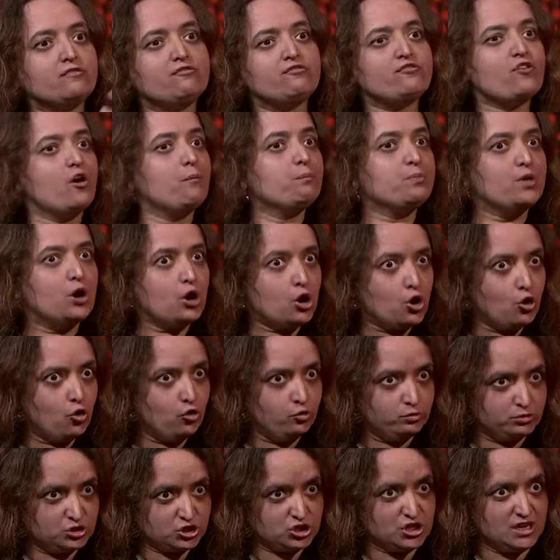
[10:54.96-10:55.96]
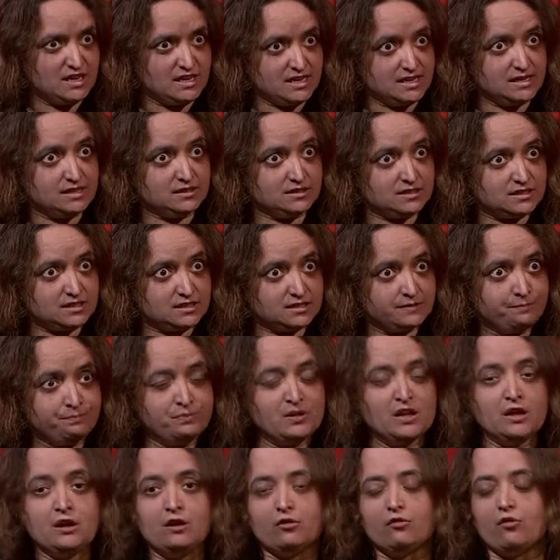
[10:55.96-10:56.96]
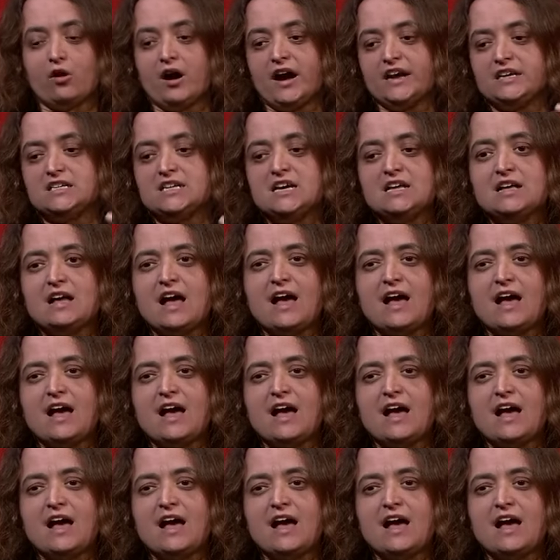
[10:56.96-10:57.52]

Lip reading: and from the home she is. Right.